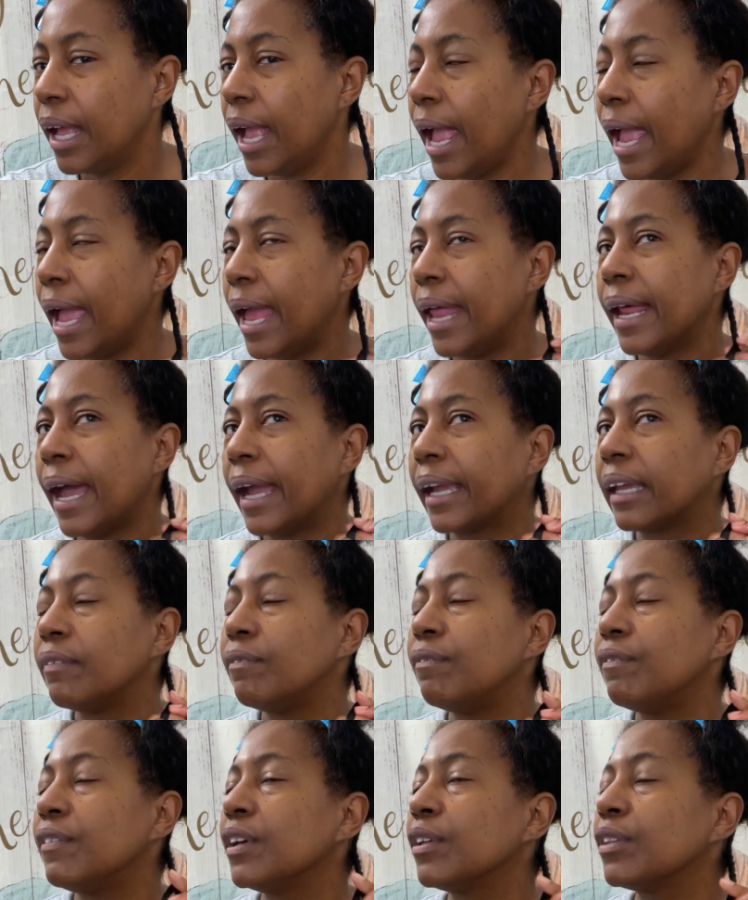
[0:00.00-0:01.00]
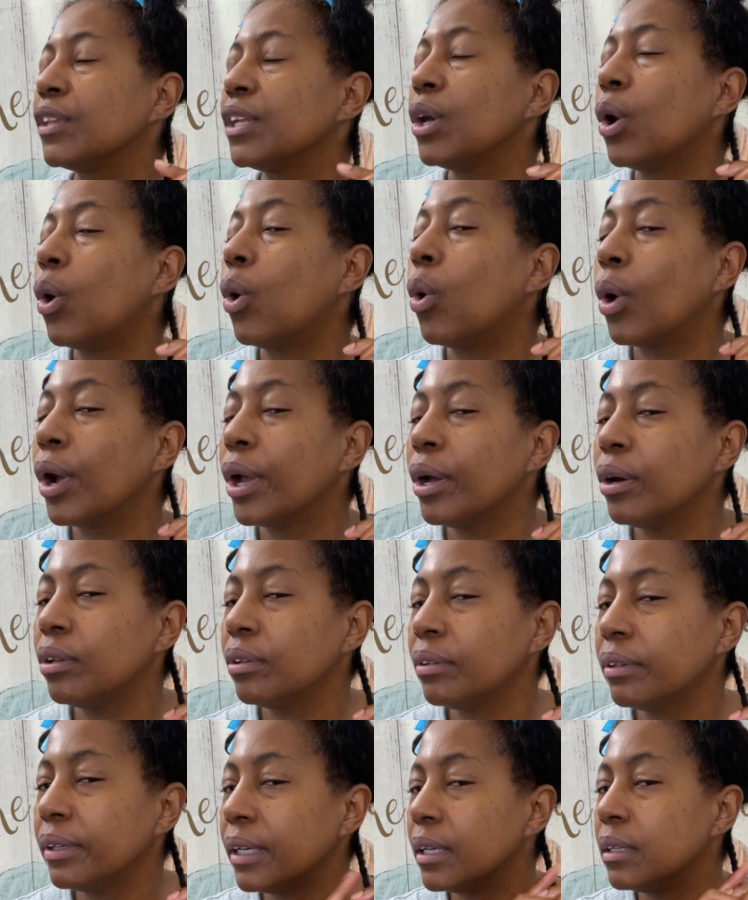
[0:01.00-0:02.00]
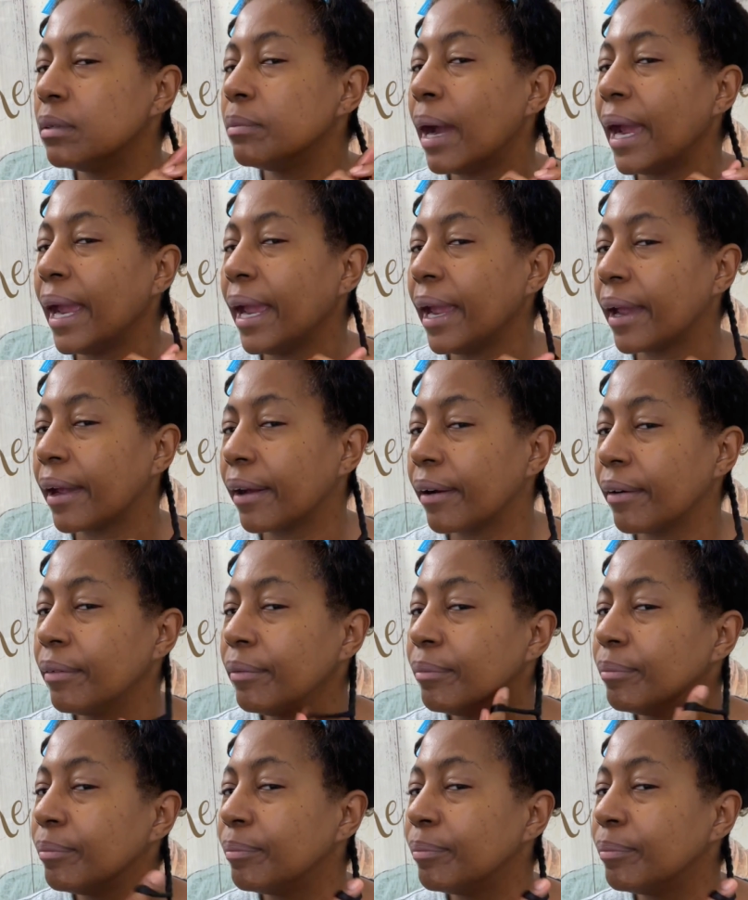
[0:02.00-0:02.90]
And I can feel the oil in my hair